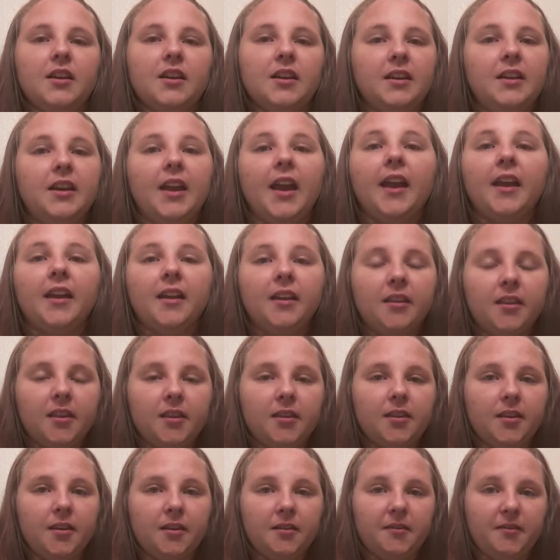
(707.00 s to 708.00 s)
yay
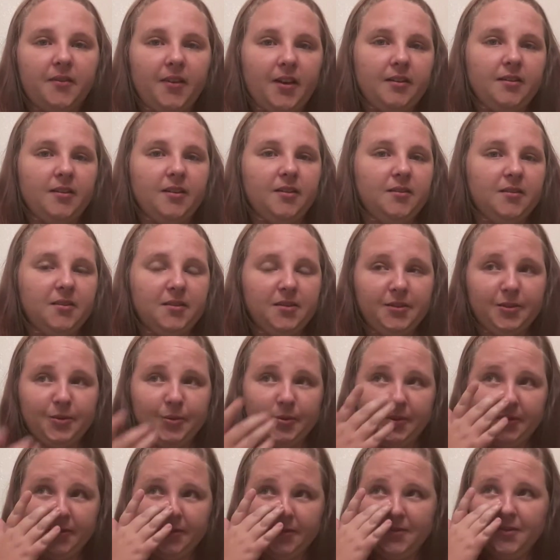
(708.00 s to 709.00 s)
that they found out this
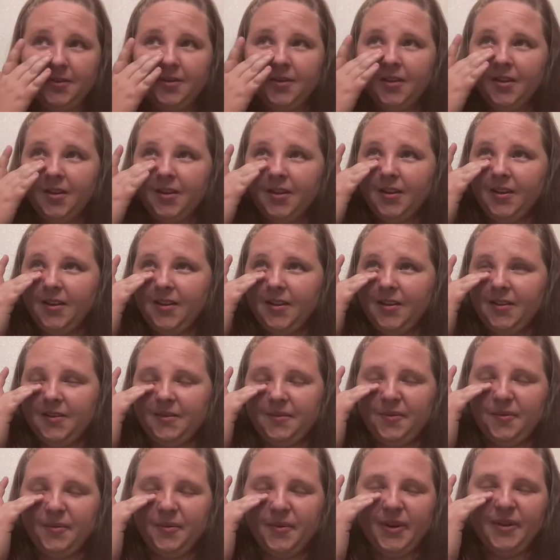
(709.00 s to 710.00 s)
was
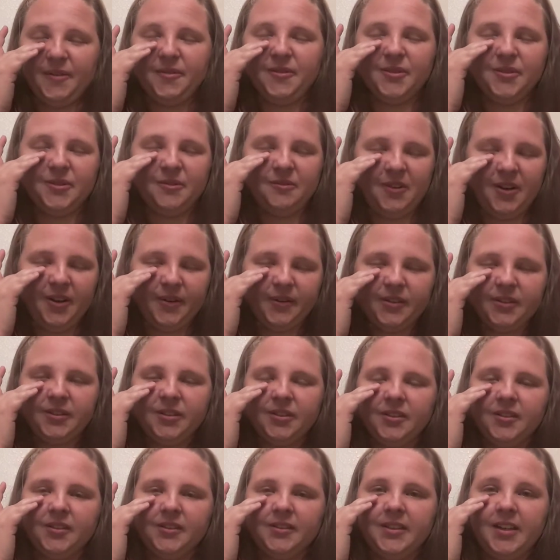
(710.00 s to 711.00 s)
what was wrong with
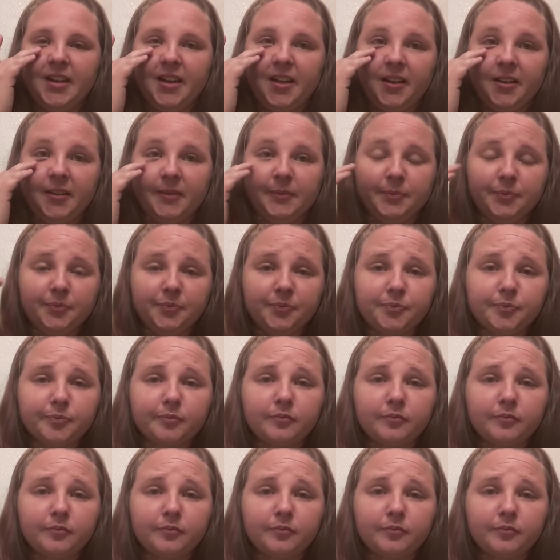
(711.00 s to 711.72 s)
her in time,